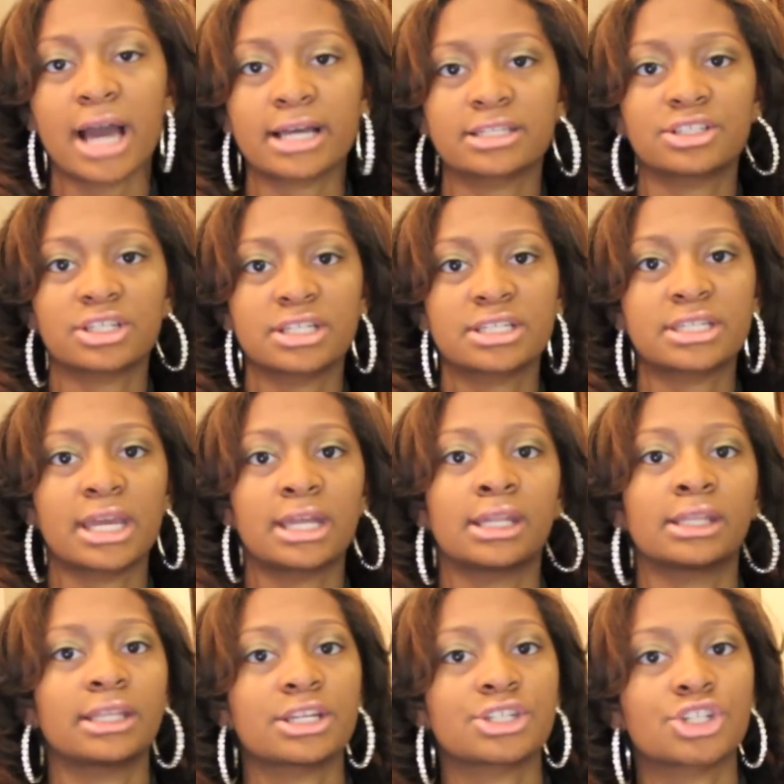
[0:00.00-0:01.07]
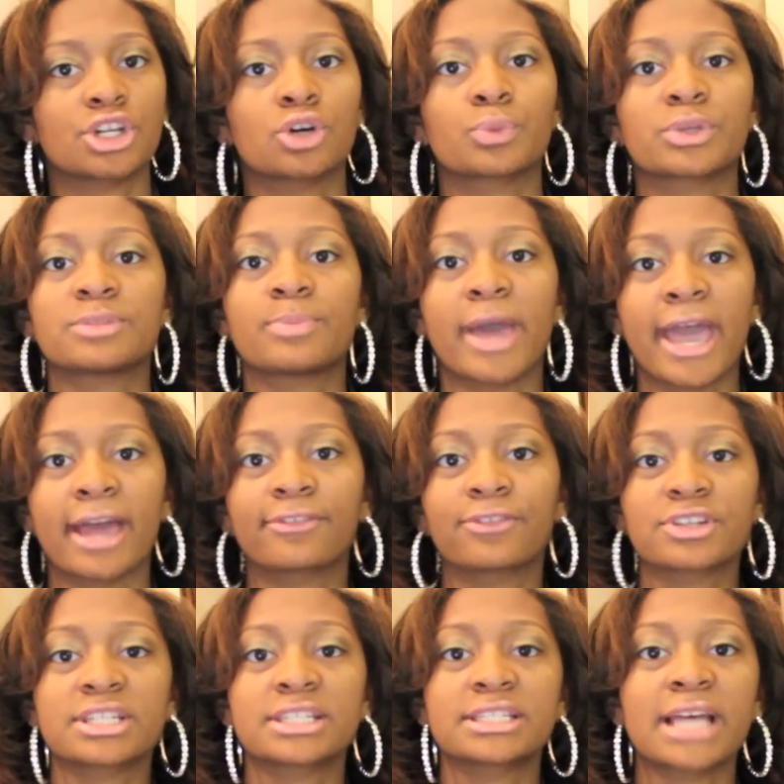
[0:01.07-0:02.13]
Oxygen saying that that show was bad
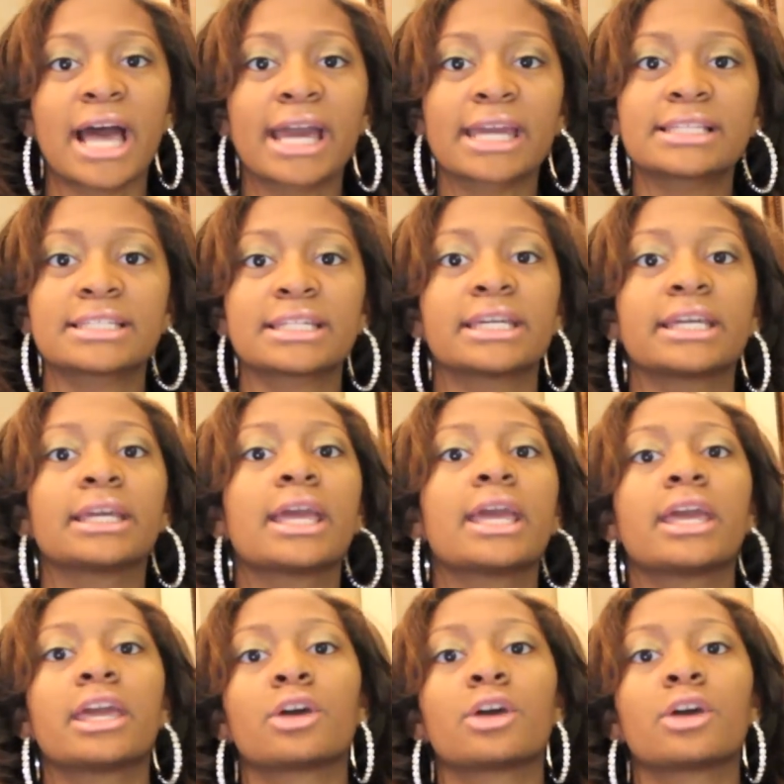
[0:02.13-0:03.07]
for society,